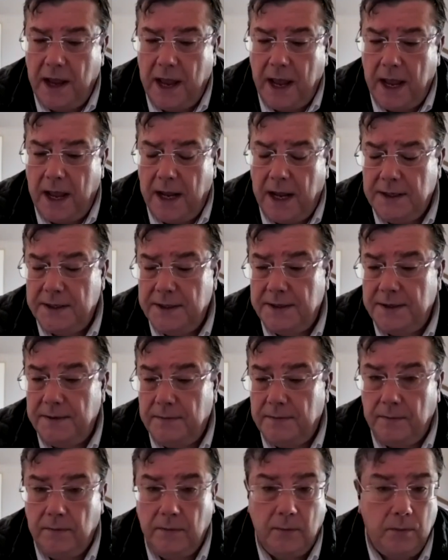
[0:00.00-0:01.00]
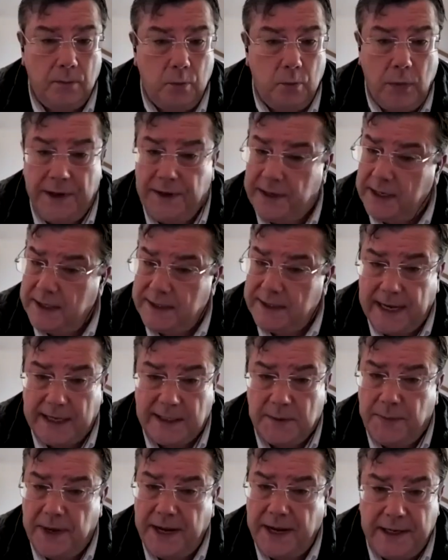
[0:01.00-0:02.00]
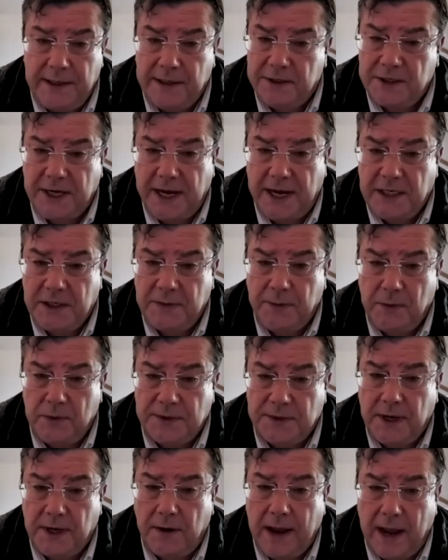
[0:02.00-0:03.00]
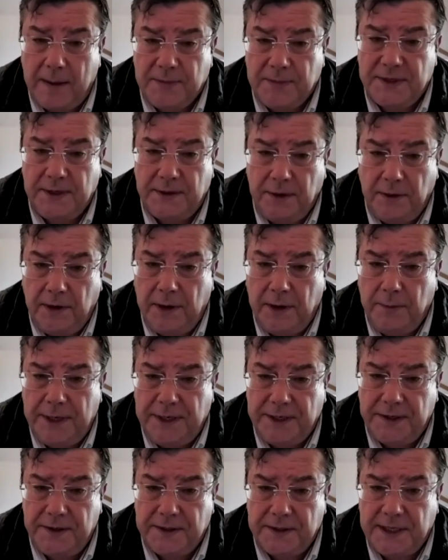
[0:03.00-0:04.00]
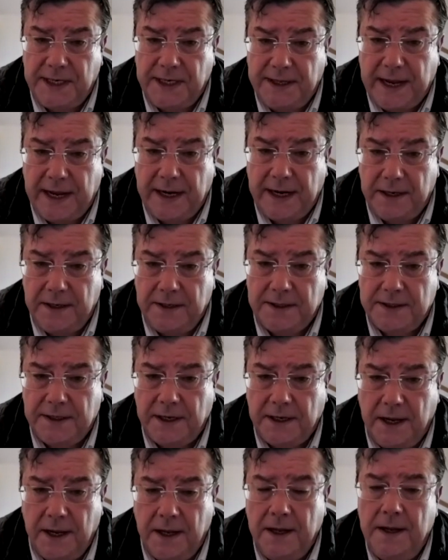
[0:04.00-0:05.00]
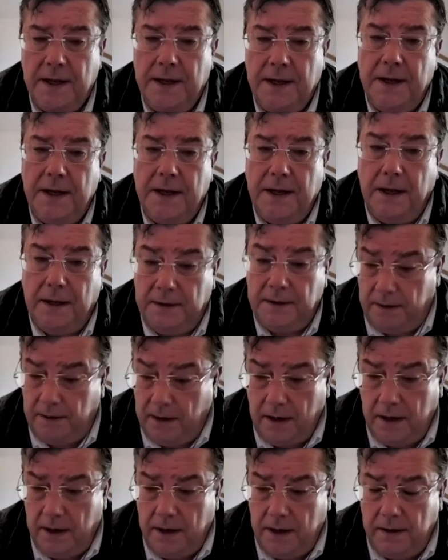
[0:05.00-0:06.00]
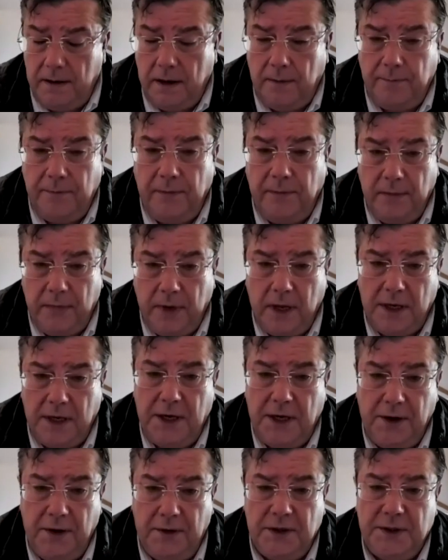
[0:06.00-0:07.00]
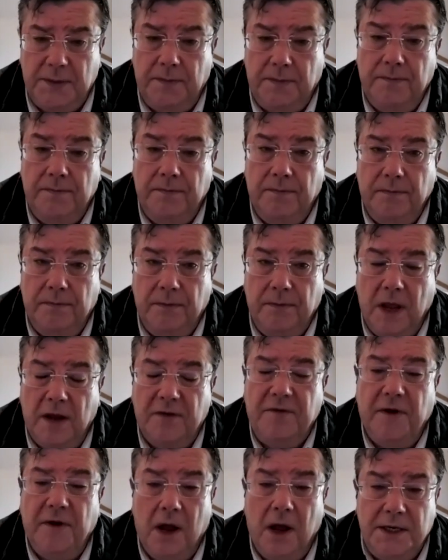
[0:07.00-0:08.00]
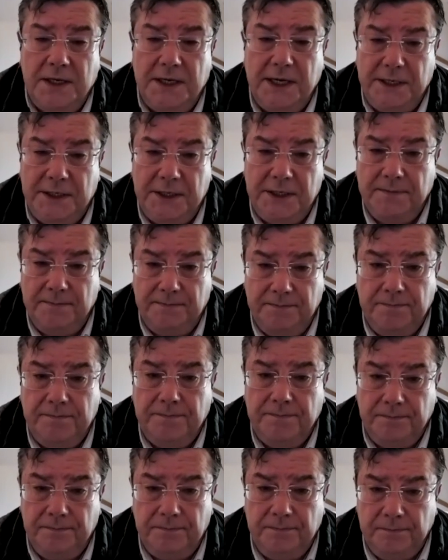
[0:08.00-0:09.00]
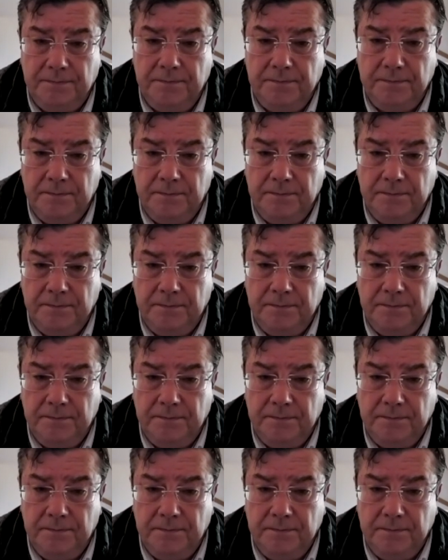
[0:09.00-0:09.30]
version, and with cassettes being interchangeable. So absolutely, we do see that as a huge advantage.